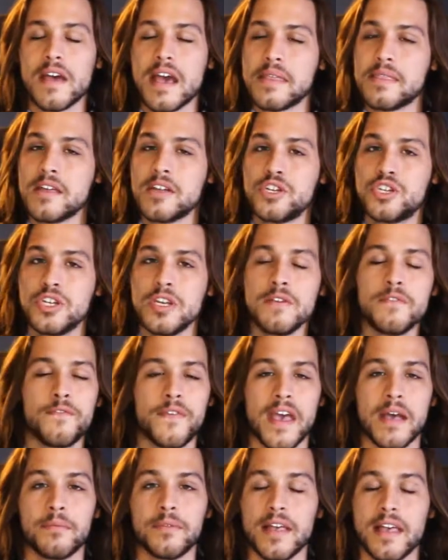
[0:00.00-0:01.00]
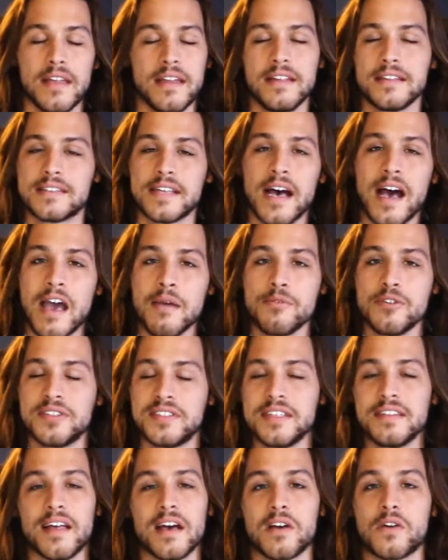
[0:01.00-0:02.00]
in the G family anytime you
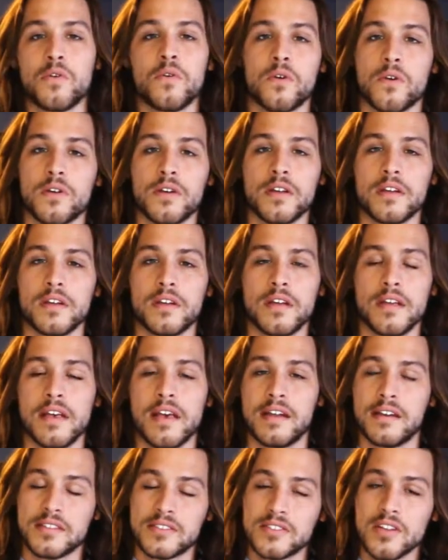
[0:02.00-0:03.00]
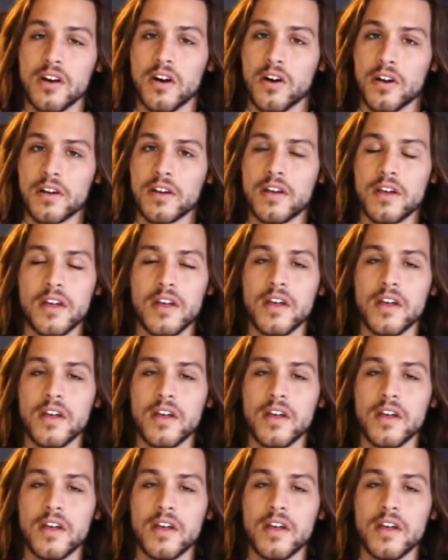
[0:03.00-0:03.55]
see that chord in a song.